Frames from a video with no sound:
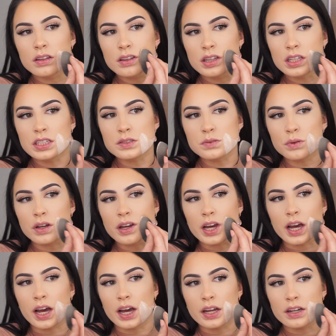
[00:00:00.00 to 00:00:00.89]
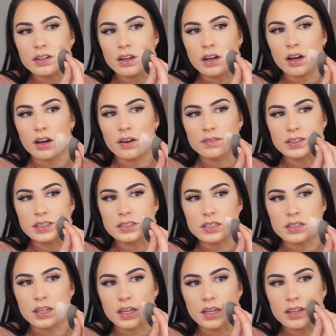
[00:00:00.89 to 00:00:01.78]
This will add,
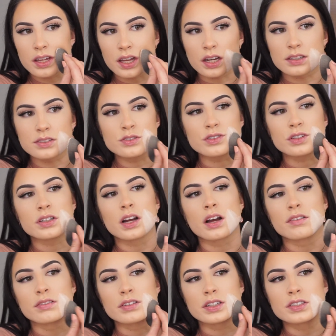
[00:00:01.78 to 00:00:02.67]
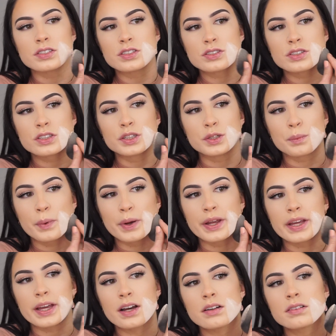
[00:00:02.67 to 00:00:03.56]
obviously, extra coverage to your
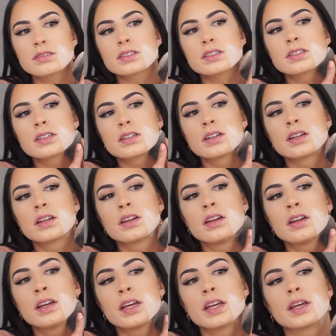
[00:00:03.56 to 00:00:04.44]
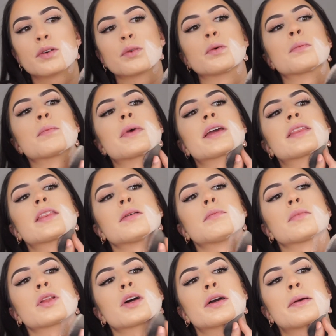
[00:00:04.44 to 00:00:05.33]
breakouts. It will make
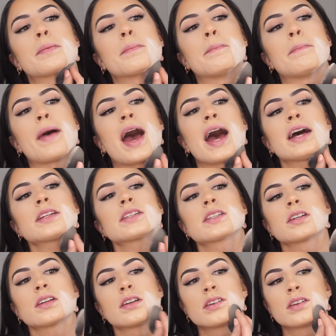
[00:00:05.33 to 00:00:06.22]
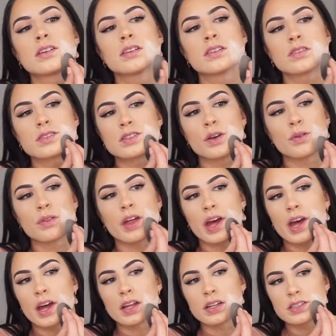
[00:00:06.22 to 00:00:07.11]
them look matte so
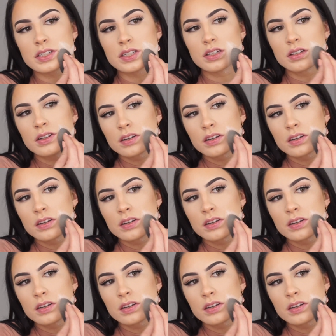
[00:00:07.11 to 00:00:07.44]
that